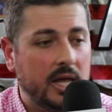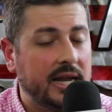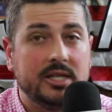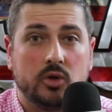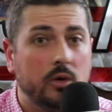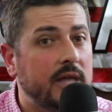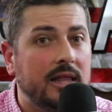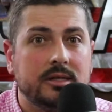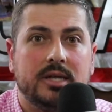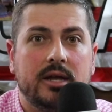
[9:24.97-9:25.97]
like I told
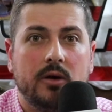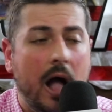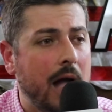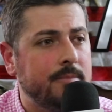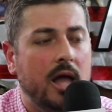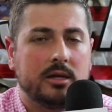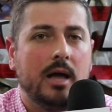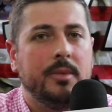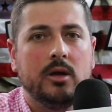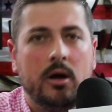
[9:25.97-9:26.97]
Alexander, I'm not
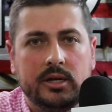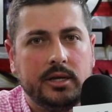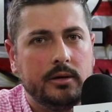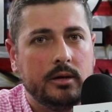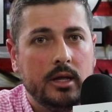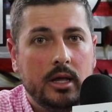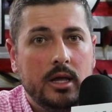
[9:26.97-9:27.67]
coming on here